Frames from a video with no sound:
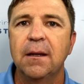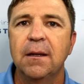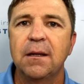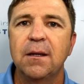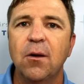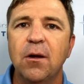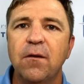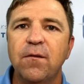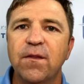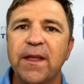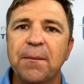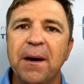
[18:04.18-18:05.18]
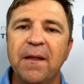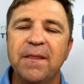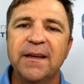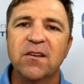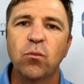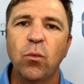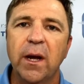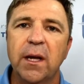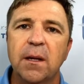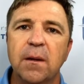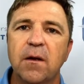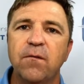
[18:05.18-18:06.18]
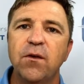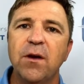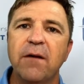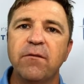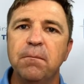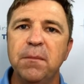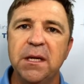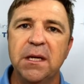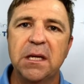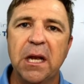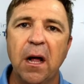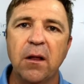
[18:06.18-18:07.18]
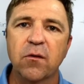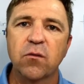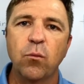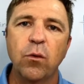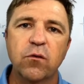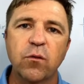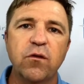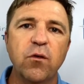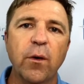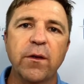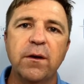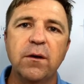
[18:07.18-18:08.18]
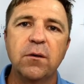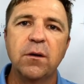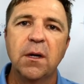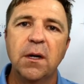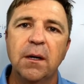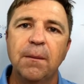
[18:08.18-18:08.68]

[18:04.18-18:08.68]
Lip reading: You know, if you think about it this way, if you have $1 million, which would you rather do?